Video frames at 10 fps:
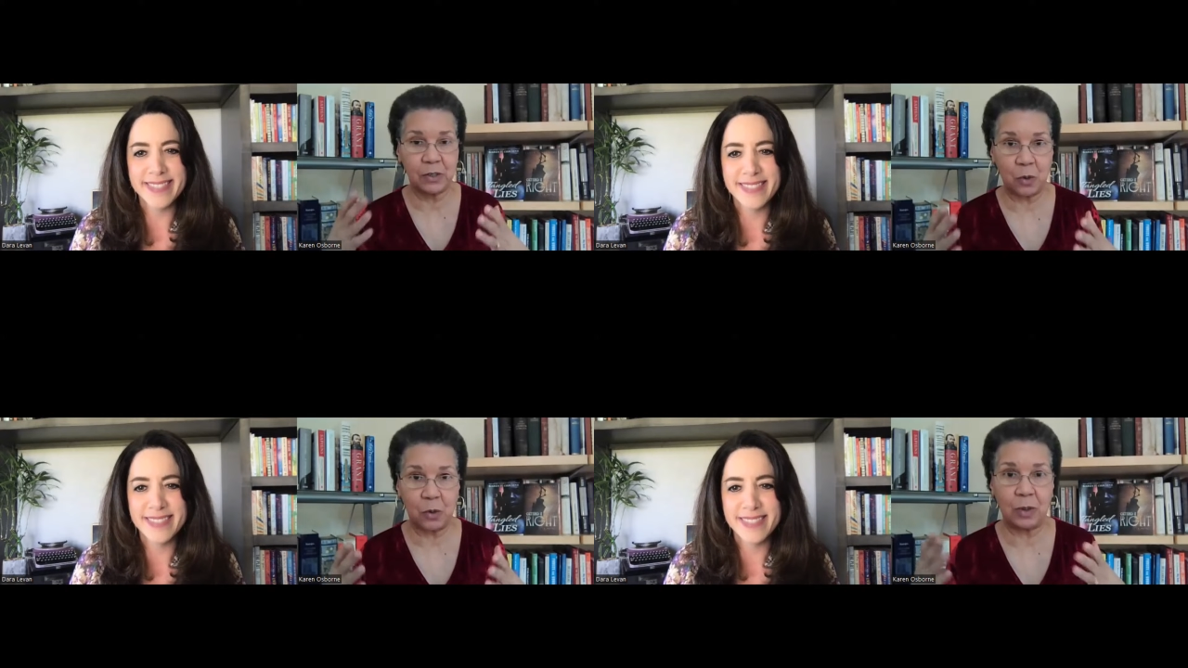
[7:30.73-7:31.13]
Speaker 1: Every
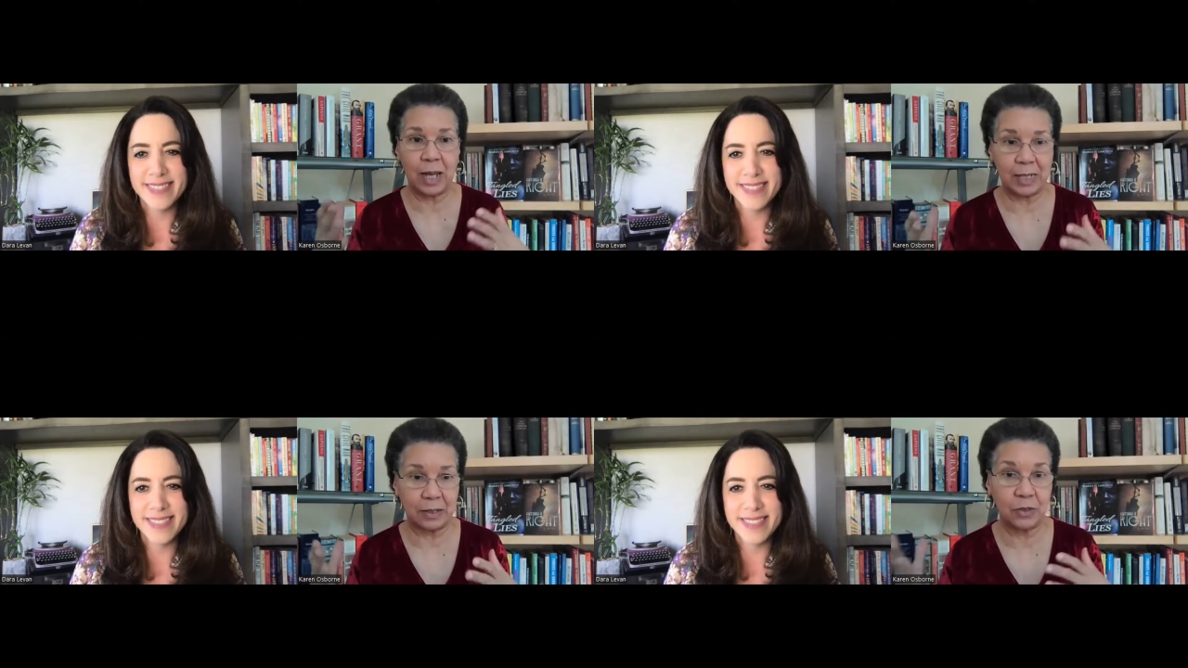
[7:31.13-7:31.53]

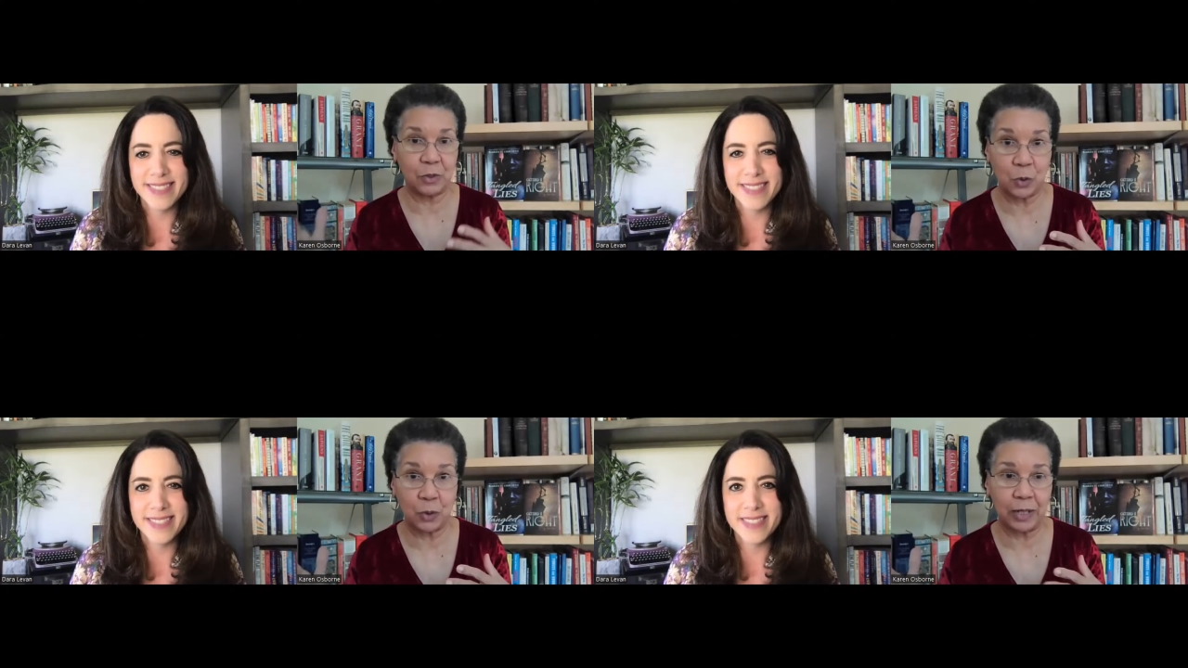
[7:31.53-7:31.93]
Soul Has
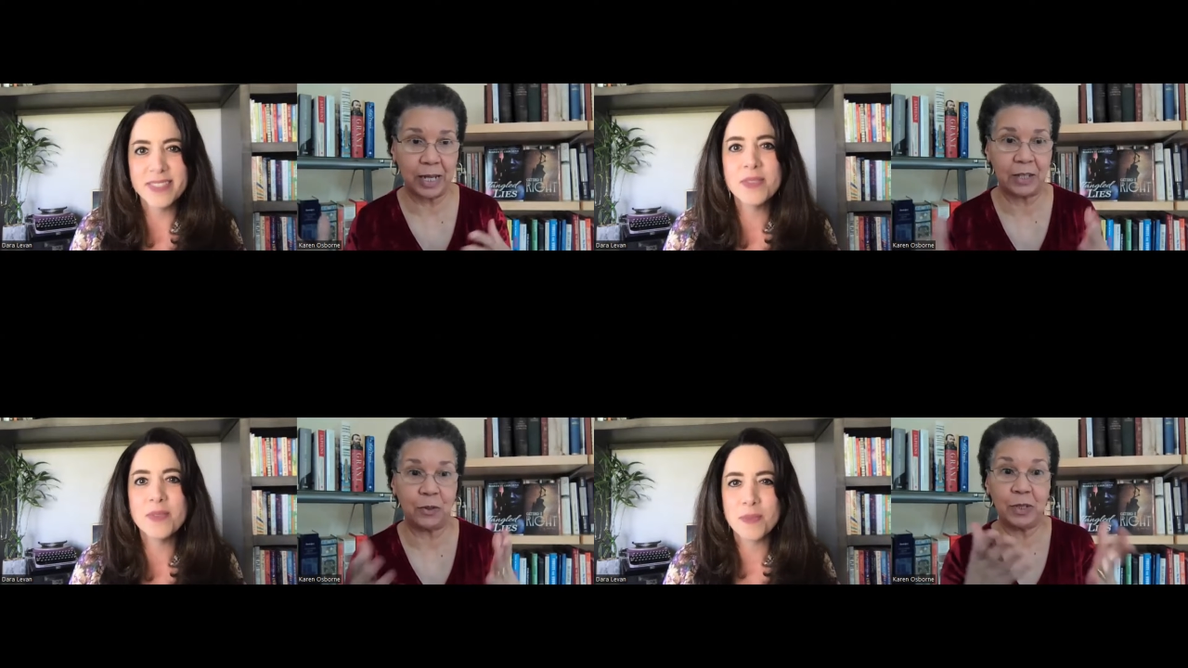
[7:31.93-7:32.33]
a
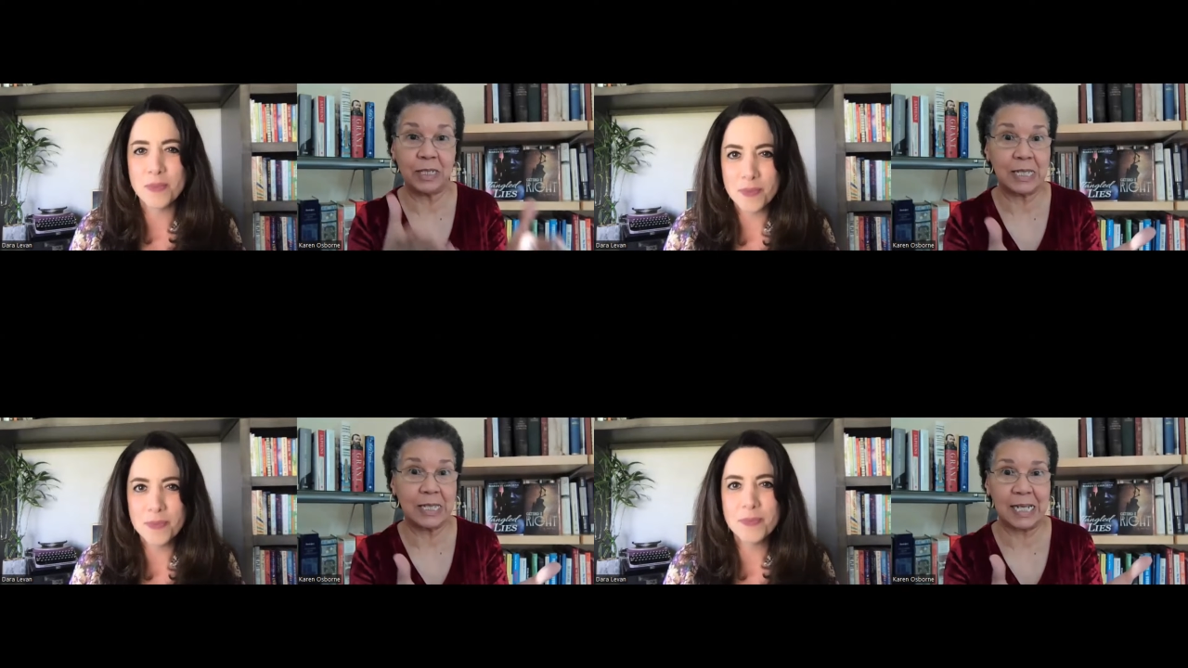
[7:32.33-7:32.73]
Story. And you
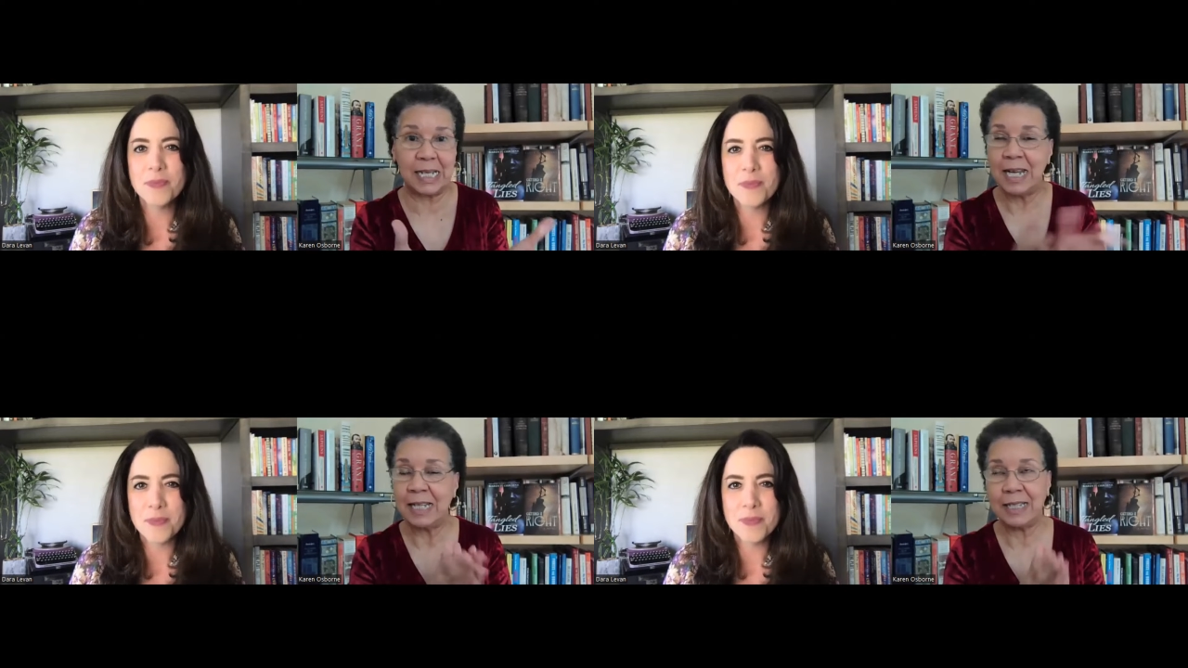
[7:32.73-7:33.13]
can
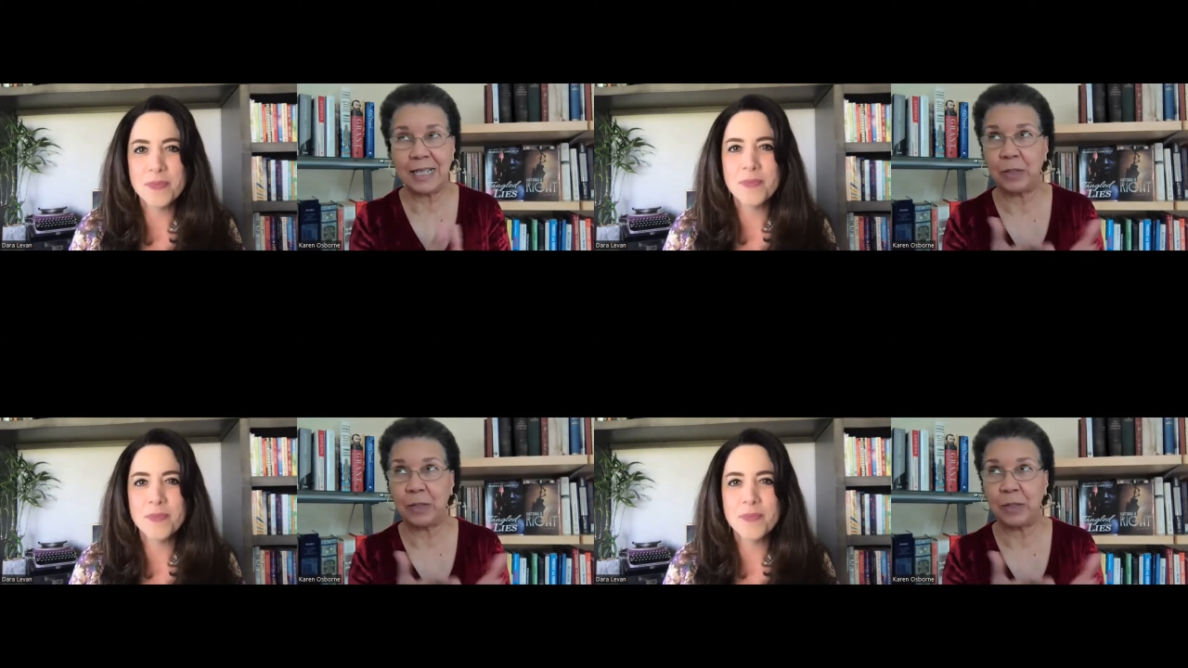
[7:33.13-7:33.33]
see